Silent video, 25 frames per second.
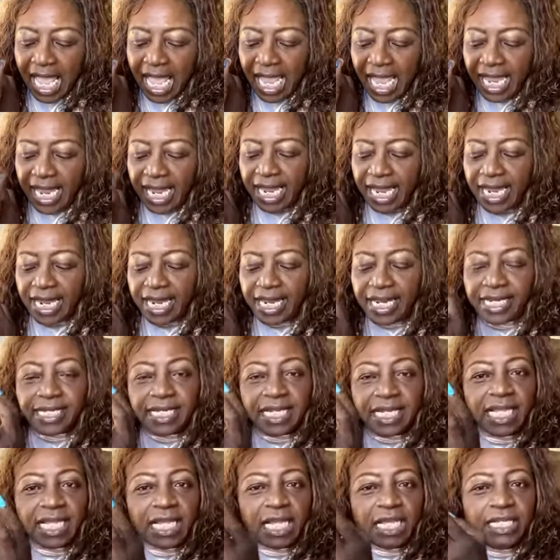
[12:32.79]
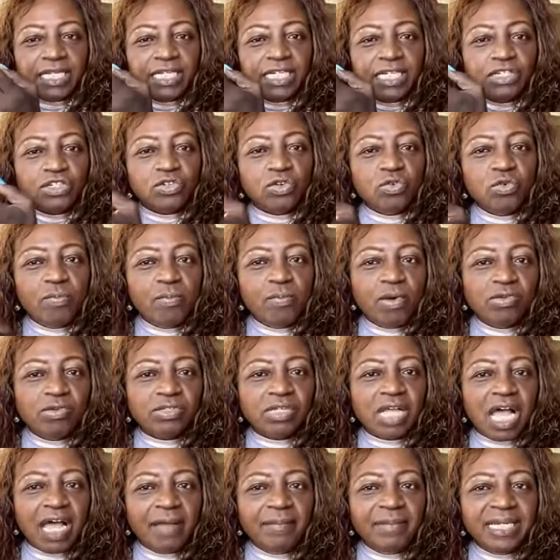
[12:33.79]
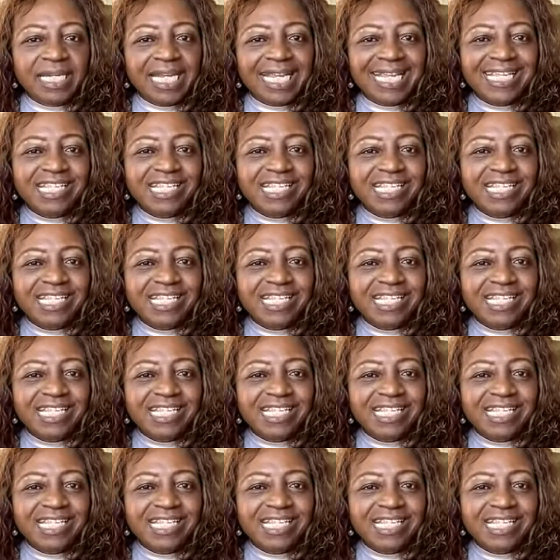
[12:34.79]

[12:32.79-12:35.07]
And the two most common